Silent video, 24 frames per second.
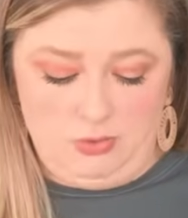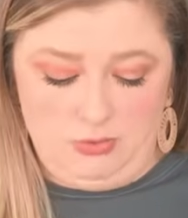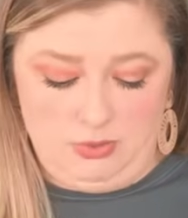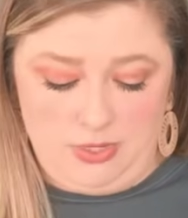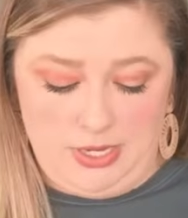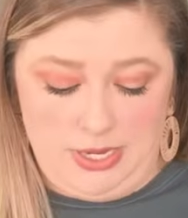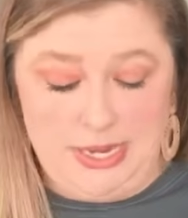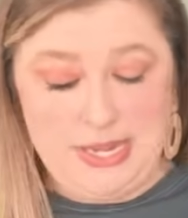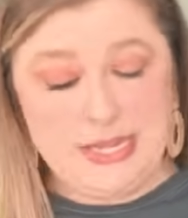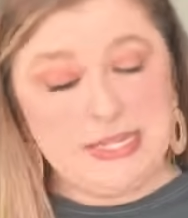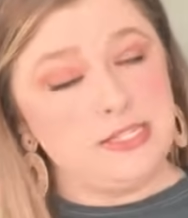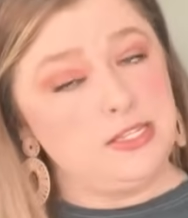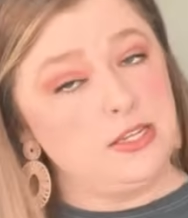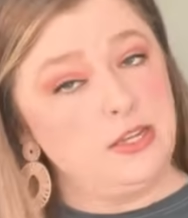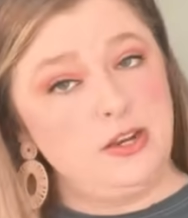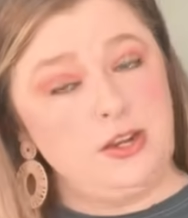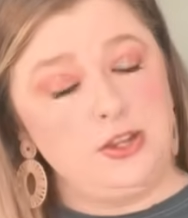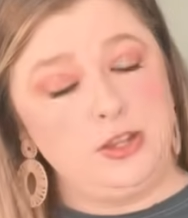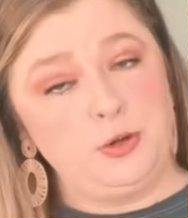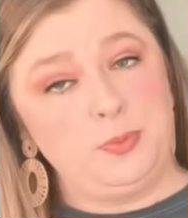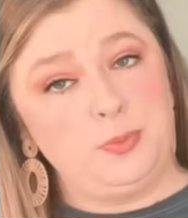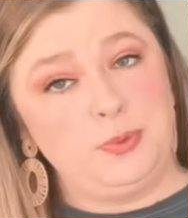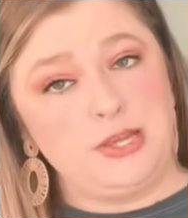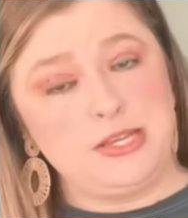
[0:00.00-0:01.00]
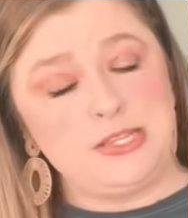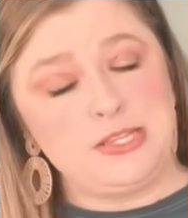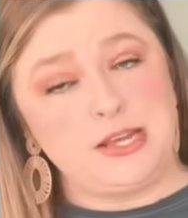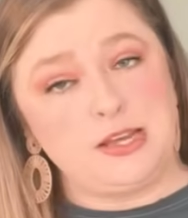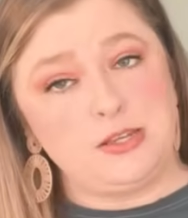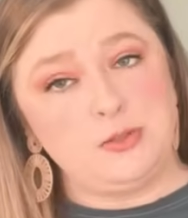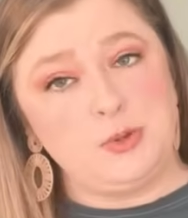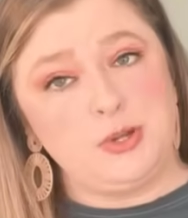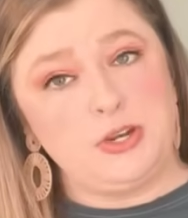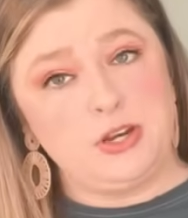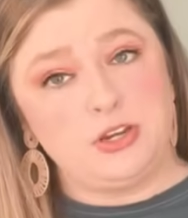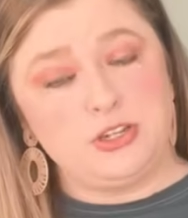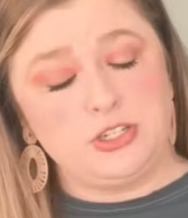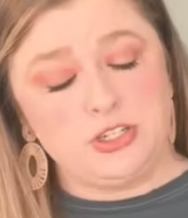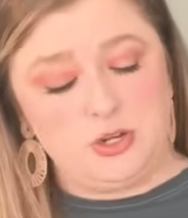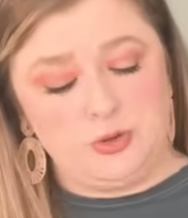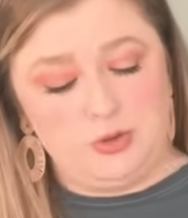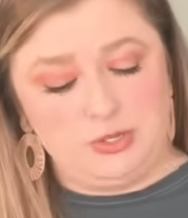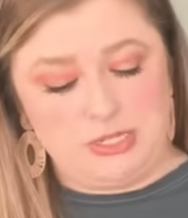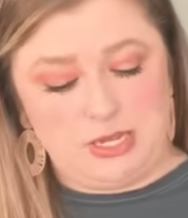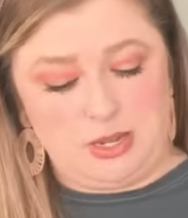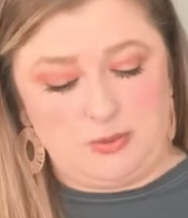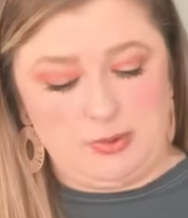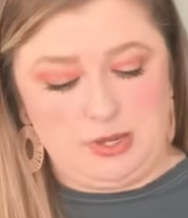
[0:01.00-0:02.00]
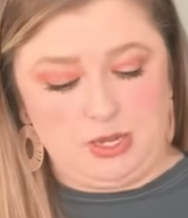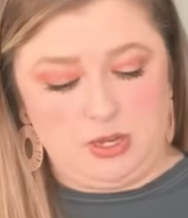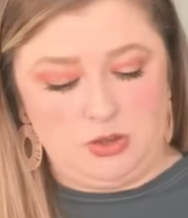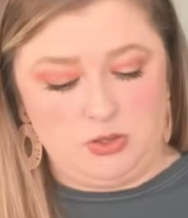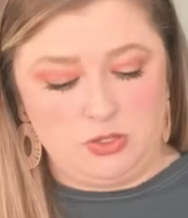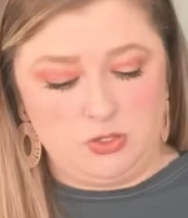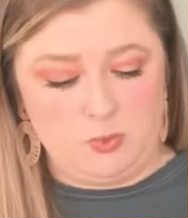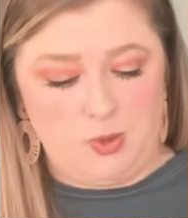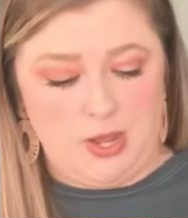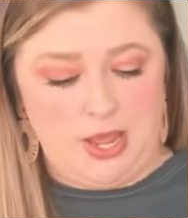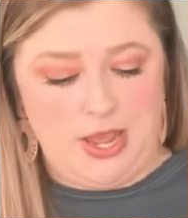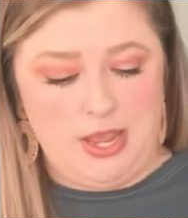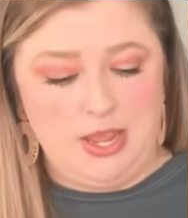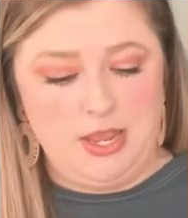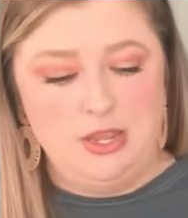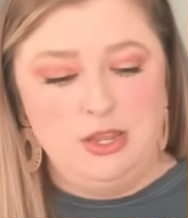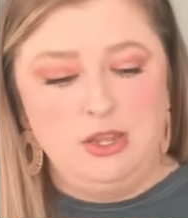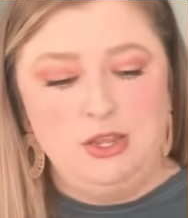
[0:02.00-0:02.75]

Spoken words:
I guess another plus size whatnot show is coming y'all's way.